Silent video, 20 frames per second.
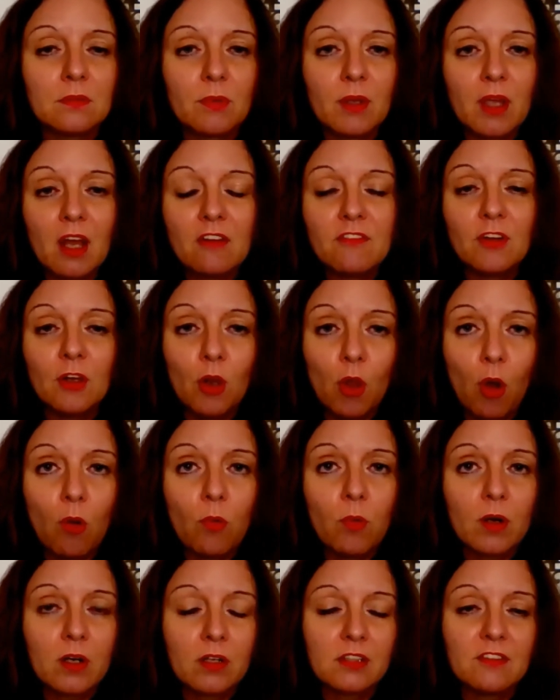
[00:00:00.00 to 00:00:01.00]
we have a
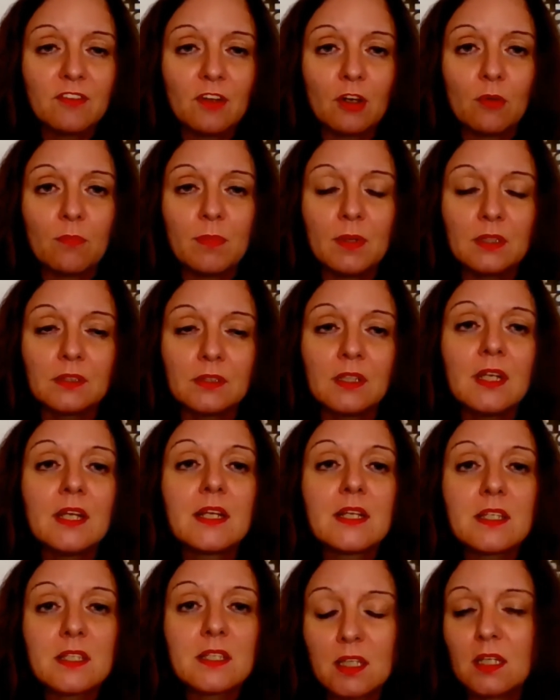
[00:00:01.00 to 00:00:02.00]
lower development
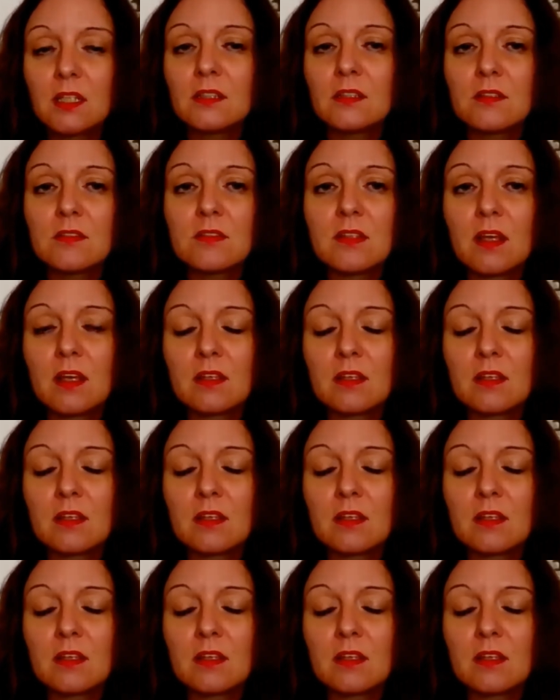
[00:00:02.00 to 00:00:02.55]
status